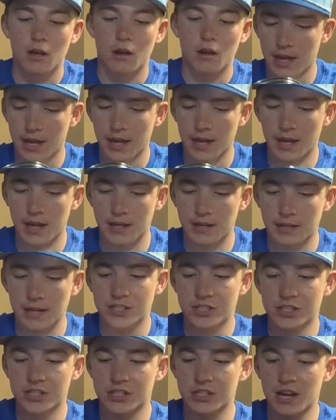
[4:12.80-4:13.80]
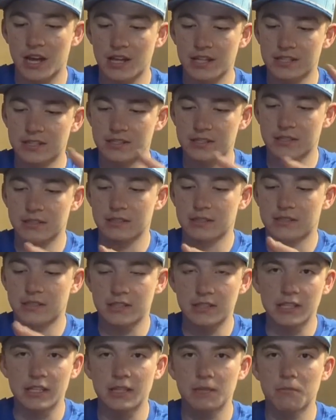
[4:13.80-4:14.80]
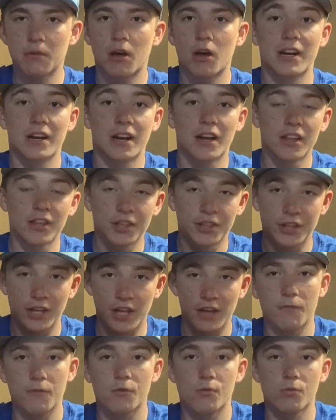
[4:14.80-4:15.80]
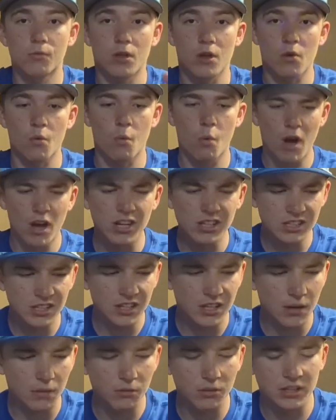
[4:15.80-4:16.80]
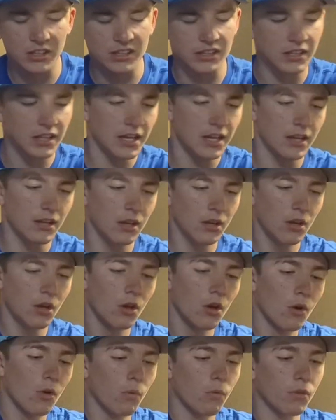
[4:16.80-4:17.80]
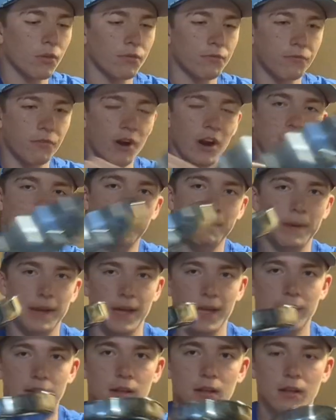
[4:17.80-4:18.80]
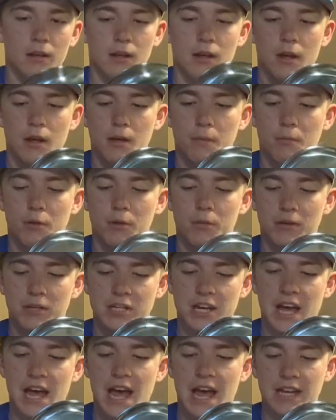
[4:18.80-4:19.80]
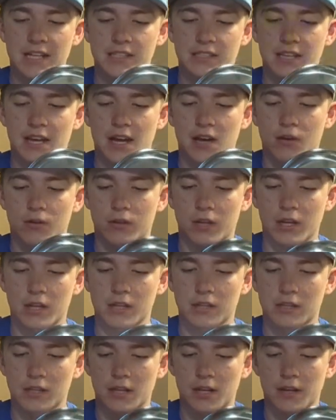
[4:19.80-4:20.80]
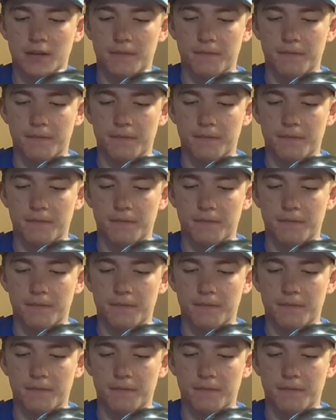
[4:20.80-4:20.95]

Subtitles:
And it's just nice, deep. Another thing, if you're like, why doesn't it come with a lid? Well, the frying pan pretty much acts out like a lid.